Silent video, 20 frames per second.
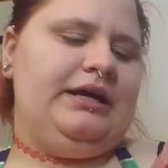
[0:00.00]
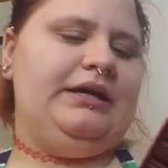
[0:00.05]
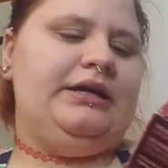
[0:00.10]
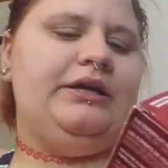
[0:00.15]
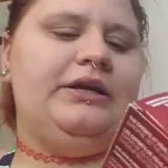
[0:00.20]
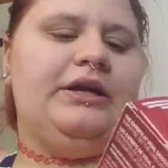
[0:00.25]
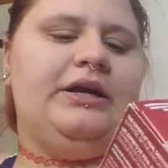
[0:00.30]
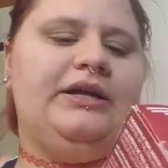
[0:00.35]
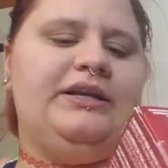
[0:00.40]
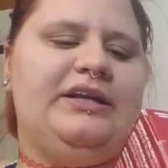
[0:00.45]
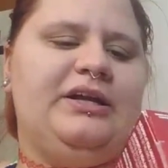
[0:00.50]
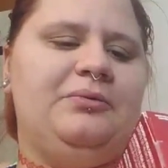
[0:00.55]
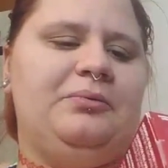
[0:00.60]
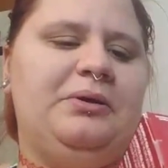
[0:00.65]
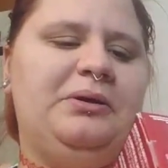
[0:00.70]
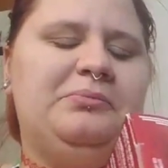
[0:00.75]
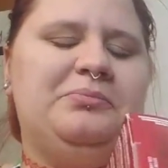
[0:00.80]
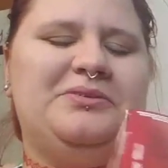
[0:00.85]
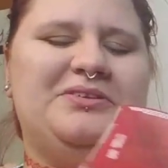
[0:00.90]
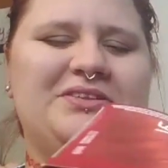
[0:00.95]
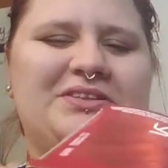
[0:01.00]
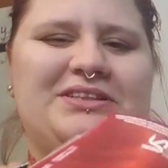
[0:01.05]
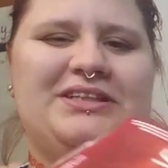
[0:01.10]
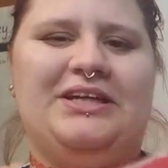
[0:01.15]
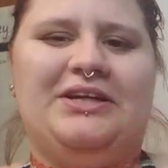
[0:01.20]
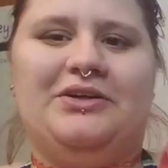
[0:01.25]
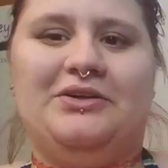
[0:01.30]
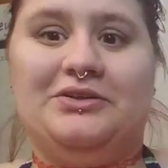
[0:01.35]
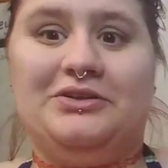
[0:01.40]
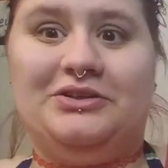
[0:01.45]
you know, a lot of people
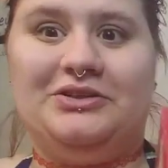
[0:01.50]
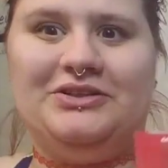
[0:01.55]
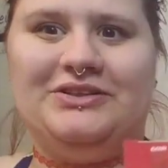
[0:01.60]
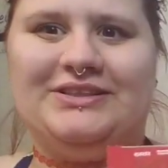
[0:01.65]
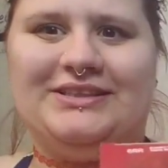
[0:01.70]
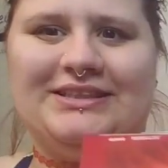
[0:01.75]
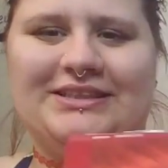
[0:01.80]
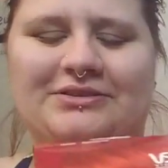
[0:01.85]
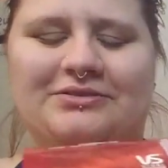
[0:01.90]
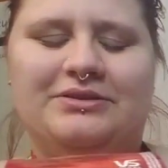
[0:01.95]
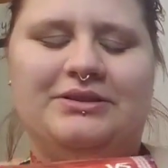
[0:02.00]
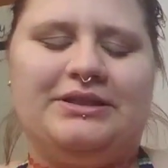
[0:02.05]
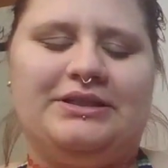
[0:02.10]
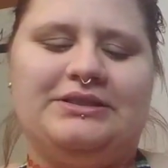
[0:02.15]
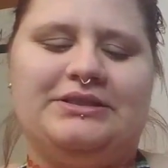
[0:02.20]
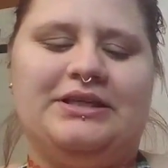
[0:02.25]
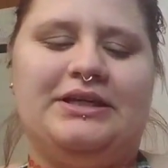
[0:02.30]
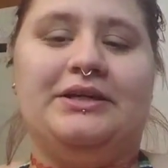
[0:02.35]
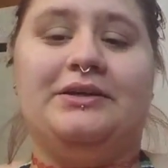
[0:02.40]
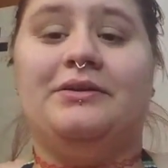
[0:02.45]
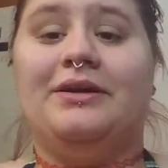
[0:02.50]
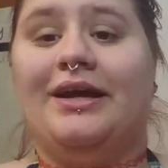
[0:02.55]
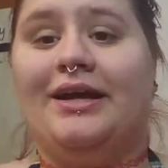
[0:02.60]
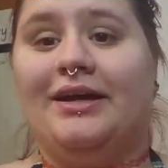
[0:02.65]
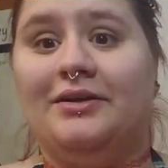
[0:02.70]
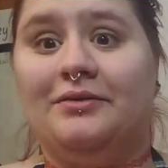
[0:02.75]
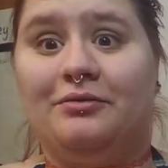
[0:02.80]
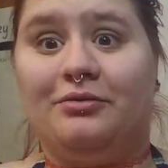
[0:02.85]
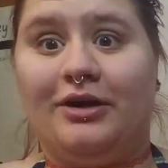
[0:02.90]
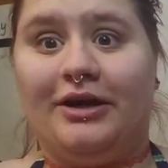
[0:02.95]
say don't use this one because it
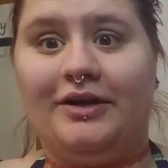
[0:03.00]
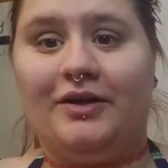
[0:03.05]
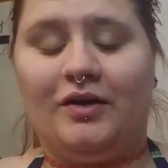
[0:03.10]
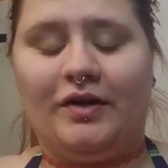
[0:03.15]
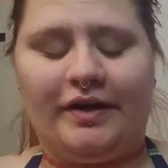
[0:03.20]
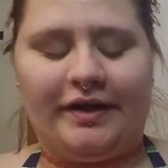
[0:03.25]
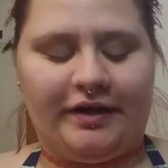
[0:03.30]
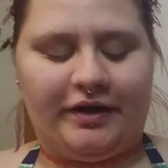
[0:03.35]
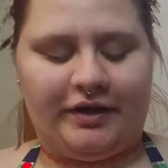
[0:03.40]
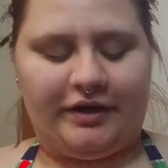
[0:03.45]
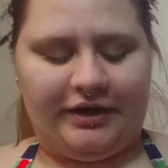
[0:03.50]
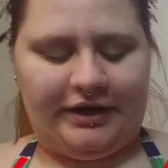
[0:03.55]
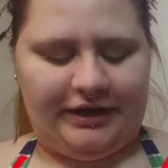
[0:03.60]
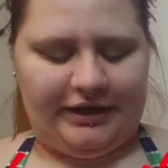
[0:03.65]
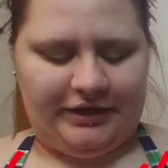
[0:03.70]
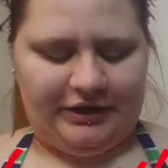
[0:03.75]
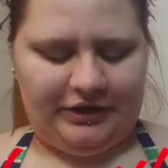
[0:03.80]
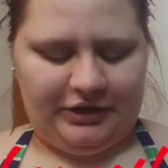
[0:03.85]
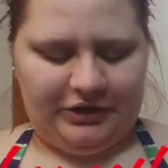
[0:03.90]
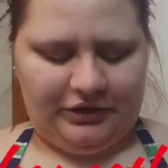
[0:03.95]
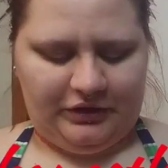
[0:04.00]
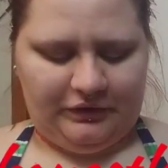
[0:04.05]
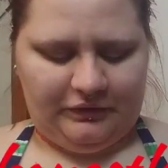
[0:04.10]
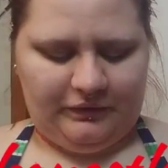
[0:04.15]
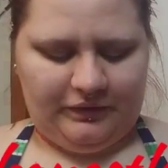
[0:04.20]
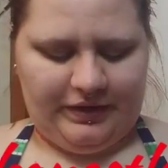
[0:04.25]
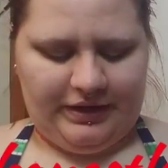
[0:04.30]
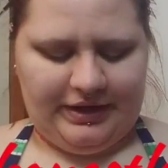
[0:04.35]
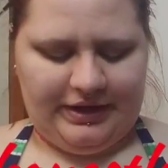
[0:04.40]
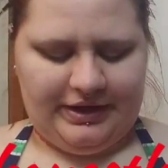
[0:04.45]
had fried our hair, and, you know,
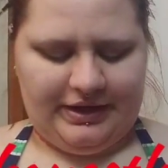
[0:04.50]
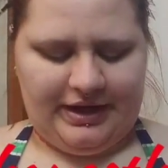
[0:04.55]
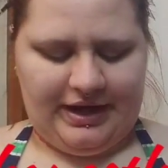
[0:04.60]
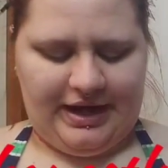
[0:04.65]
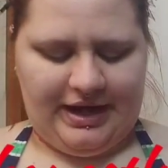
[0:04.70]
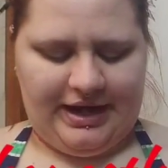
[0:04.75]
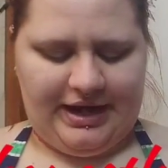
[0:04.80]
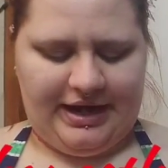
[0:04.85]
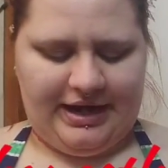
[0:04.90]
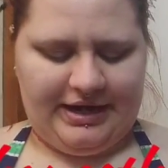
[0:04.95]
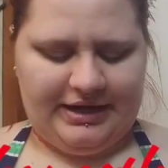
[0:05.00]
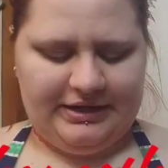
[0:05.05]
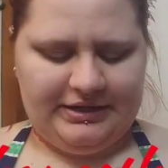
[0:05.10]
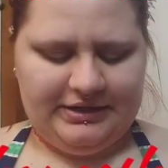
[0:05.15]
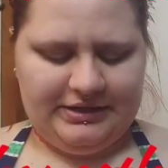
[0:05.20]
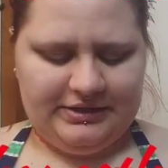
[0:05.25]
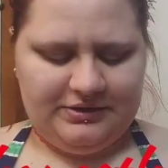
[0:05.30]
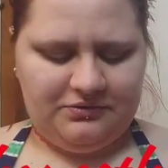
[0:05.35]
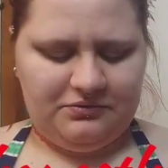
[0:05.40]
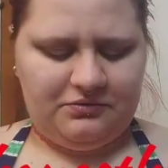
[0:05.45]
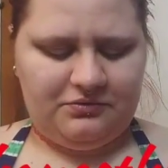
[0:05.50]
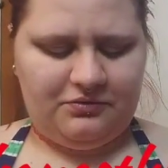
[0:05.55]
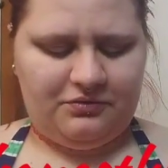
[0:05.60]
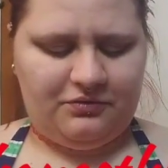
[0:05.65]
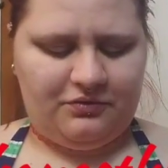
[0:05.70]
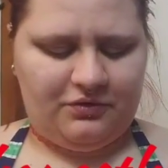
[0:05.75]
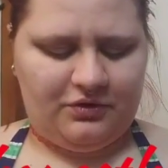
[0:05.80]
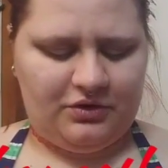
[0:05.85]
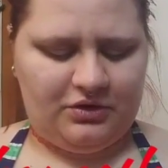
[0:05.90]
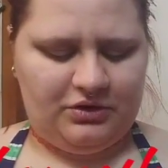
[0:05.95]
it had
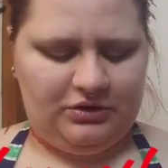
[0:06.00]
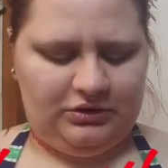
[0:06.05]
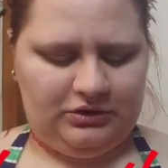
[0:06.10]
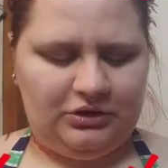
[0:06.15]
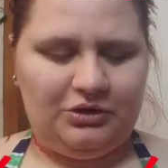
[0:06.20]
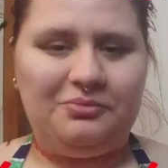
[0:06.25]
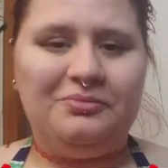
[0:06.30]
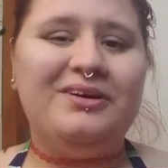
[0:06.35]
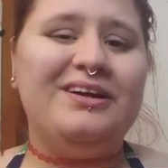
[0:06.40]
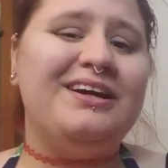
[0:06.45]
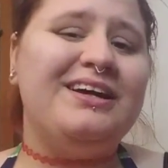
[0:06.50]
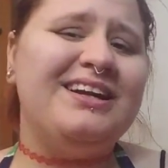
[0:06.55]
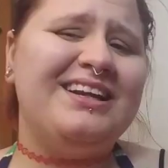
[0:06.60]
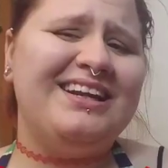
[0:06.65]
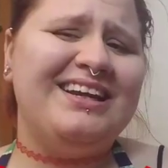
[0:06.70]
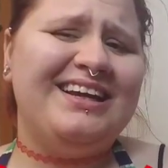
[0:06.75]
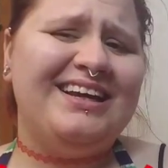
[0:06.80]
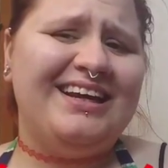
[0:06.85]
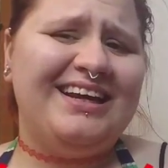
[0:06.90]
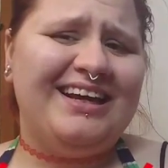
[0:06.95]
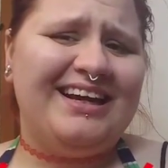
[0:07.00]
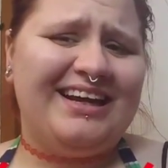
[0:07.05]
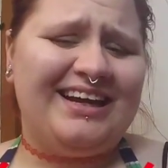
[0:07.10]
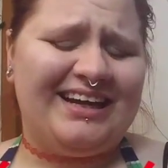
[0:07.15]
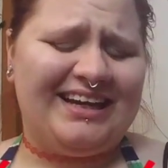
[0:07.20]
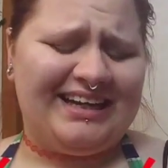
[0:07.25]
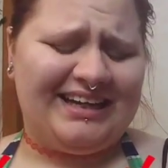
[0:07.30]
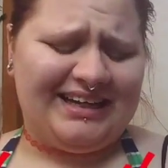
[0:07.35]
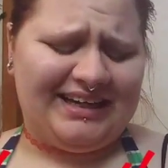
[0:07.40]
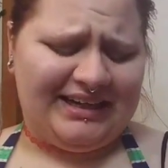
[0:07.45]
for a little bit,
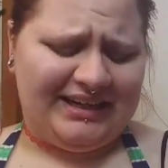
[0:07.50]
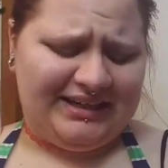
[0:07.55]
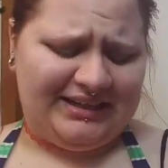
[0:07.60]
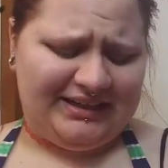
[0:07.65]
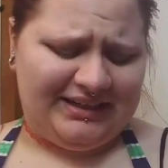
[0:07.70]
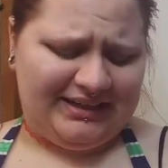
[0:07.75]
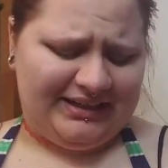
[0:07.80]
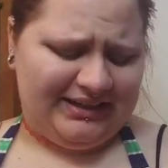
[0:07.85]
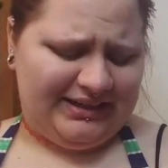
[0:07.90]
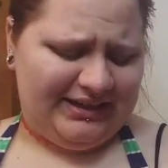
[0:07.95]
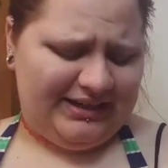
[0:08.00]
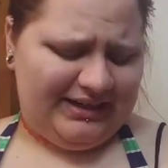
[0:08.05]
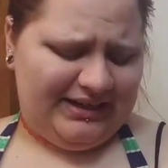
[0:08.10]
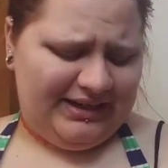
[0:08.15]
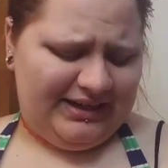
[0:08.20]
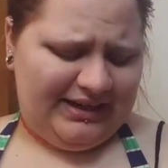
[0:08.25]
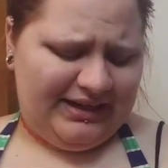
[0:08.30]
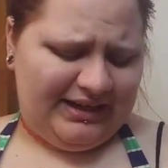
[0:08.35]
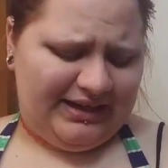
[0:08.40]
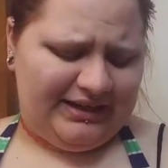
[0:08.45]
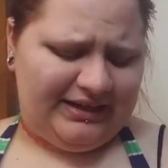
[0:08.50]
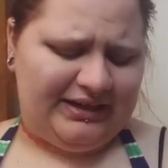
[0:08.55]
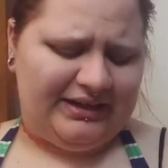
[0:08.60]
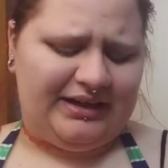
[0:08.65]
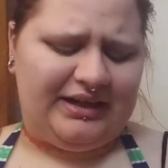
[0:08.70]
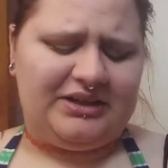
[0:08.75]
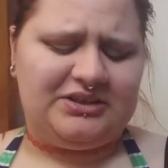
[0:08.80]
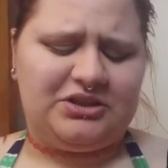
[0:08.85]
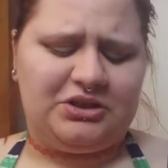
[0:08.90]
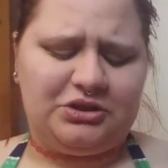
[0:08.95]
and then
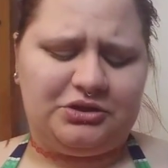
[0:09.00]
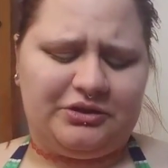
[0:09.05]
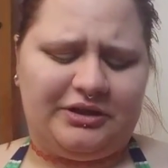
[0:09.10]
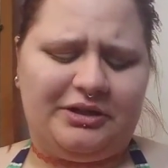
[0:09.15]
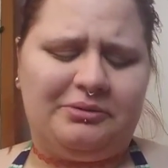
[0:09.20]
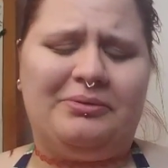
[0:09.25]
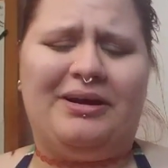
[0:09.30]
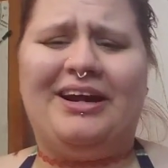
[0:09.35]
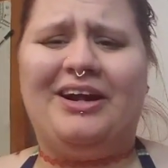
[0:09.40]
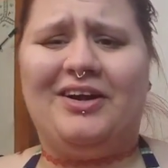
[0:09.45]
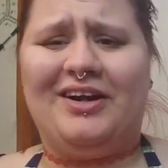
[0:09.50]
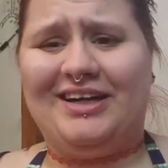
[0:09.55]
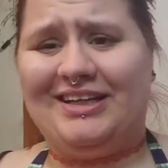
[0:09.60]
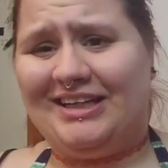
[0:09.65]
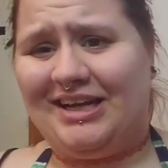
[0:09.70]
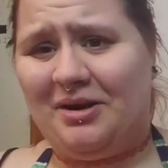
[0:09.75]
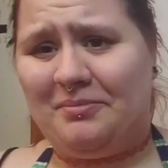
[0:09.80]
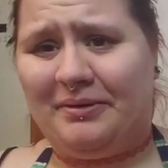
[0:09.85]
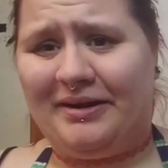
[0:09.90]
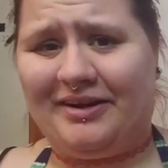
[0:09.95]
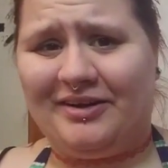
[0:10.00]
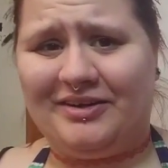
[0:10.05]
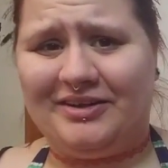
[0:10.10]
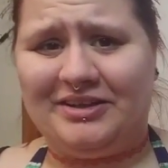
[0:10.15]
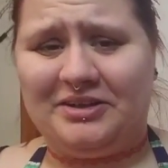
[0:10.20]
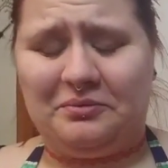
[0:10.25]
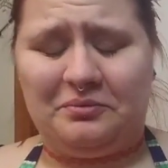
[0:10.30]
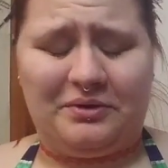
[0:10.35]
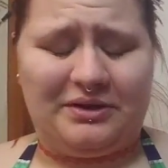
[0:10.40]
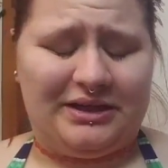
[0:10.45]
I started treating my hair a lot better
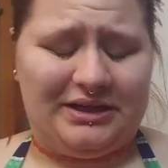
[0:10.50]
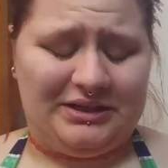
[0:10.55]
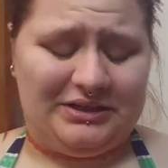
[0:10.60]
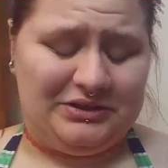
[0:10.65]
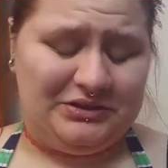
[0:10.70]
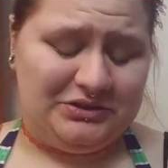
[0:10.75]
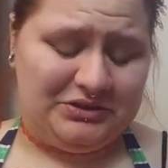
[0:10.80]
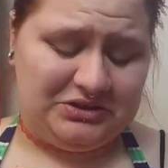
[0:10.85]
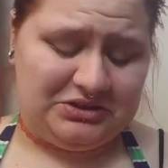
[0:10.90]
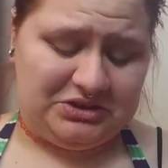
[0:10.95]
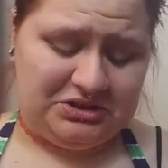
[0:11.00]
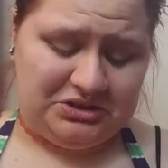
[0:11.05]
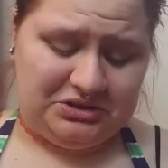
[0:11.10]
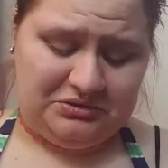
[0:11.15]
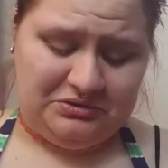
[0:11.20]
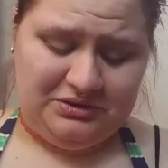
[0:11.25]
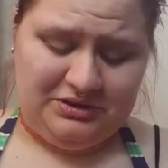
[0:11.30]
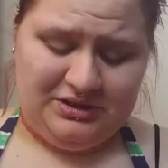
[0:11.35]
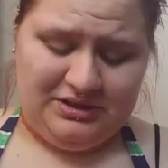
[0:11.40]
than what I used to,